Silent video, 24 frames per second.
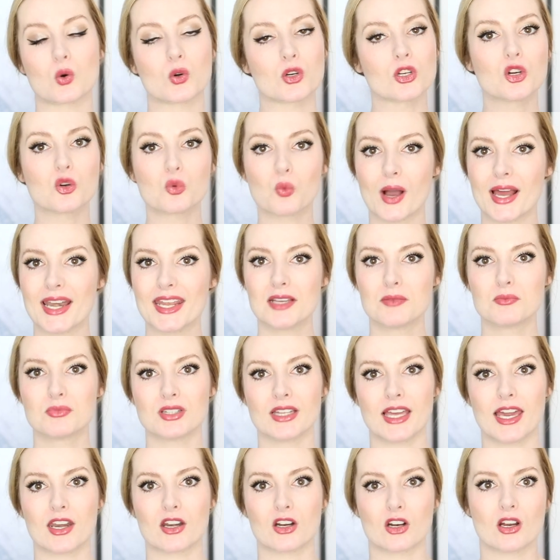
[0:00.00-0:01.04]
or your wedding
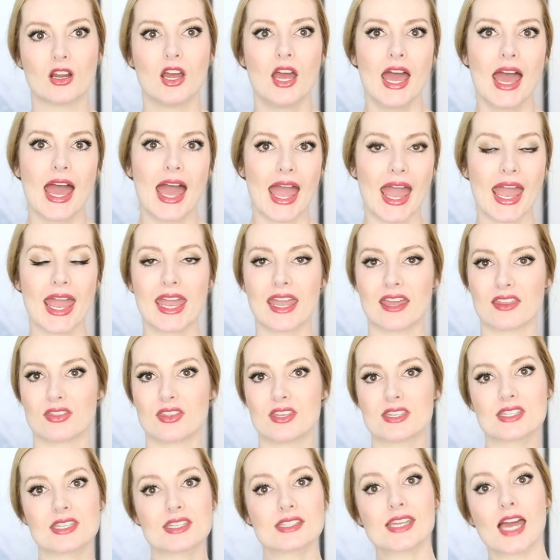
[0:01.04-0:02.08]
planner, hey,
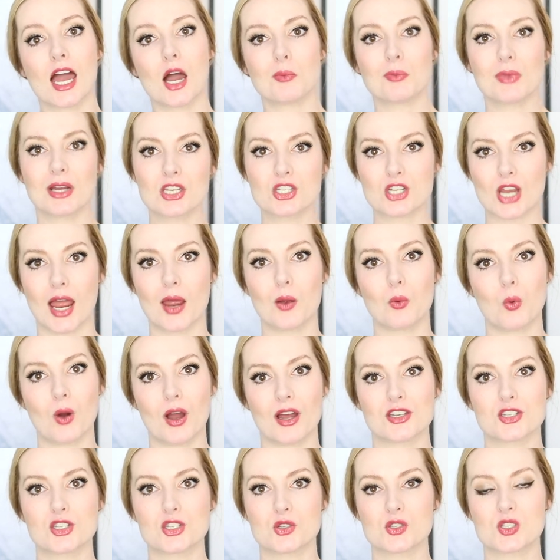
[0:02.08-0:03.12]
this is how much I
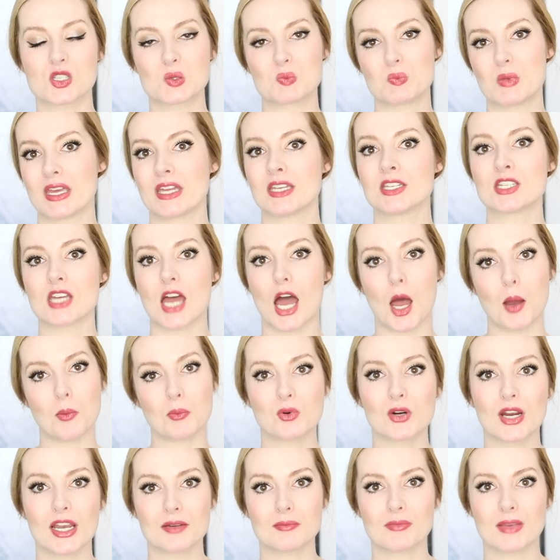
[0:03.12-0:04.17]
want to spend to
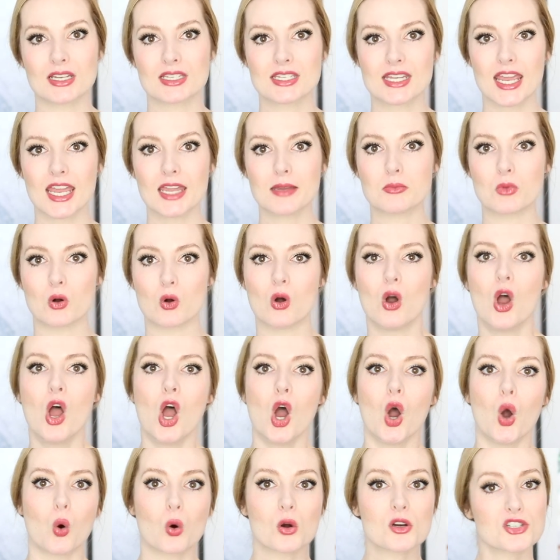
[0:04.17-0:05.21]
upgrade my table.
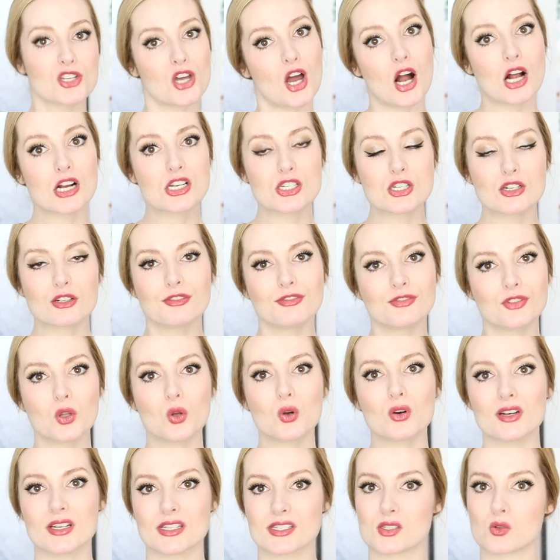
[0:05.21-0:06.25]
Or talk to your
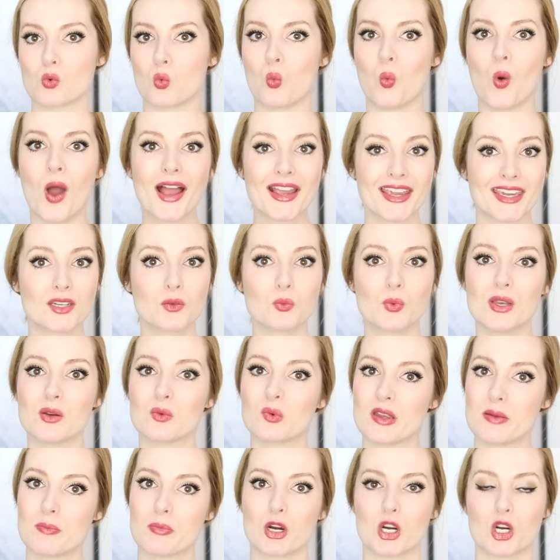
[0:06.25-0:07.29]
florist, what can we
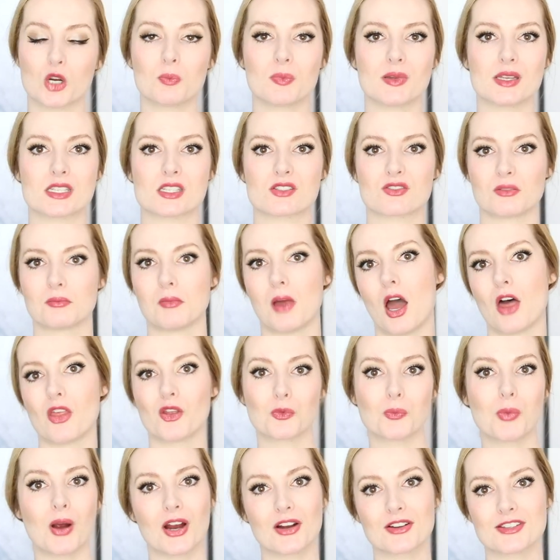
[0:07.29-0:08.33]
repurpose from other
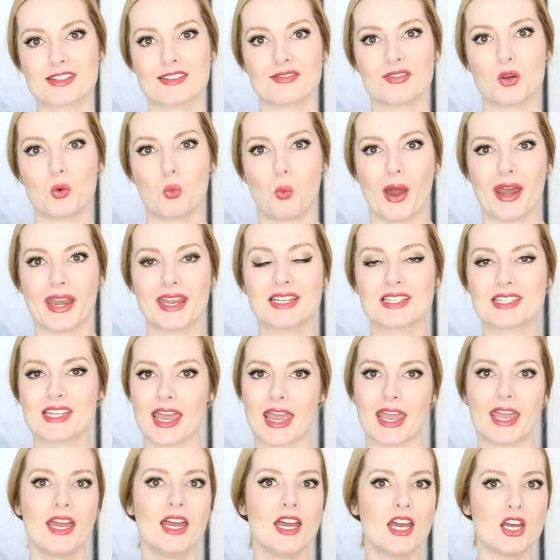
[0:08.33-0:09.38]
parts of the wedding
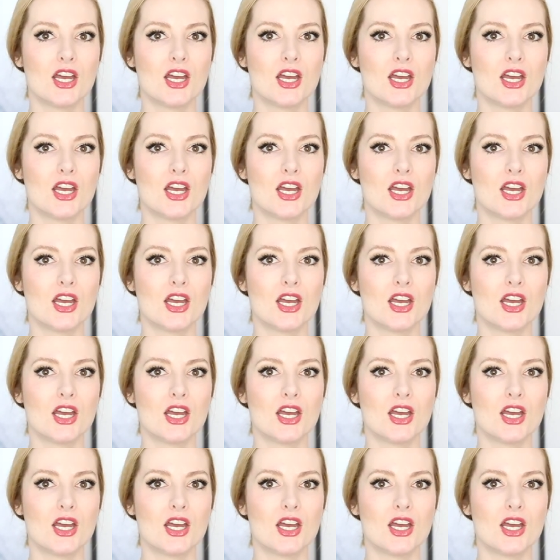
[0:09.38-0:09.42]
day